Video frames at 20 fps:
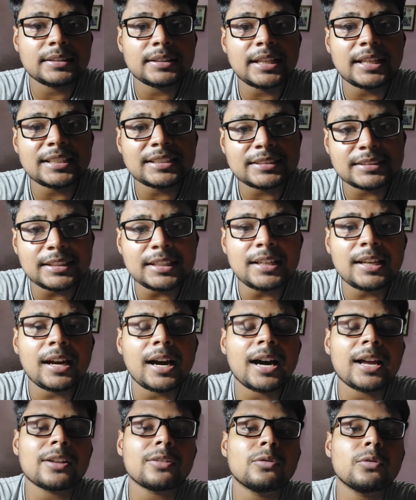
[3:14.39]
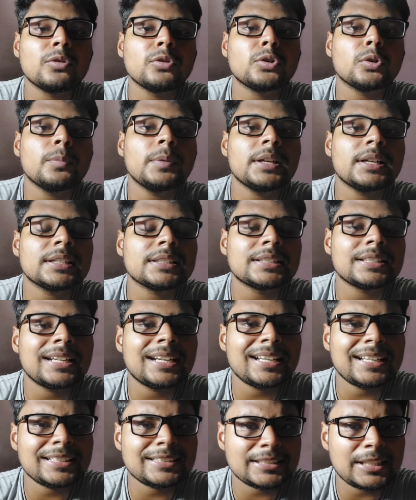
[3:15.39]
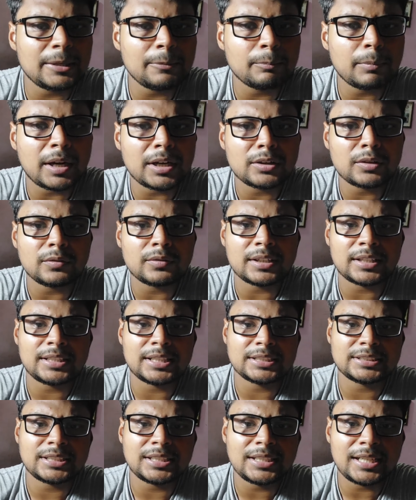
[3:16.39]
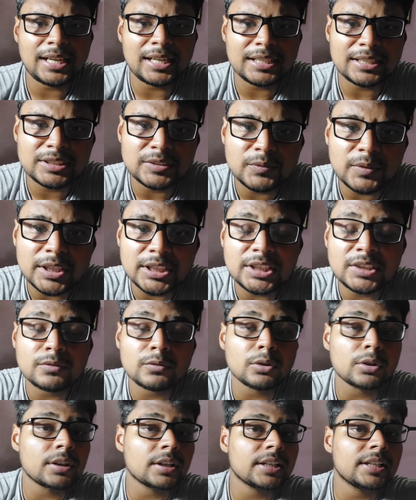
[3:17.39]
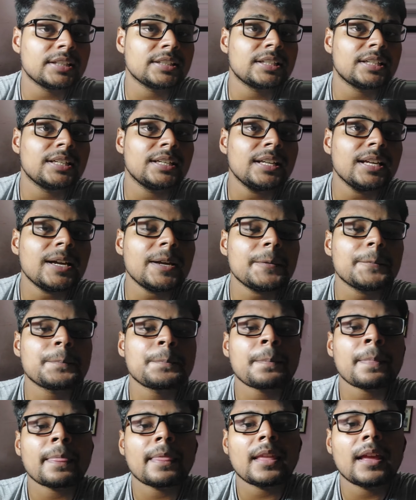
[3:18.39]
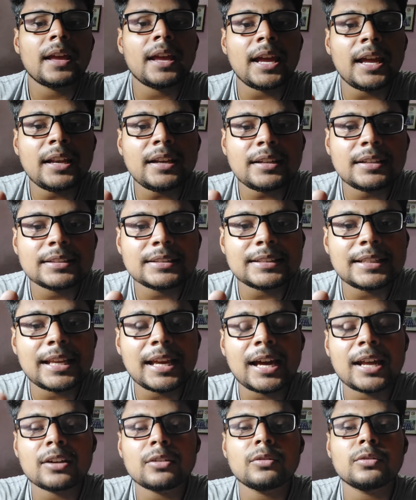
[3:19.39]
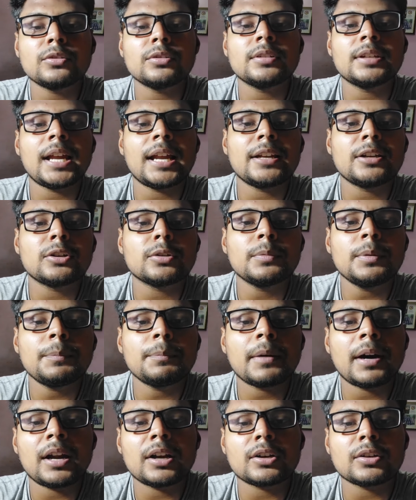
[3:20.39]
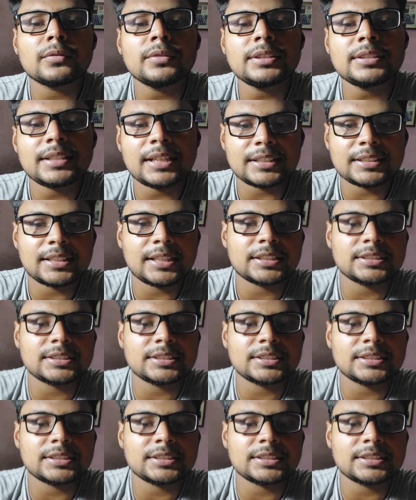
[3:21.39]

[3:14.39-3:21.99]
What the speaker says: They still are going to be considered as same part of transaction, that is waging war against India, and they are going to be held to be part of his res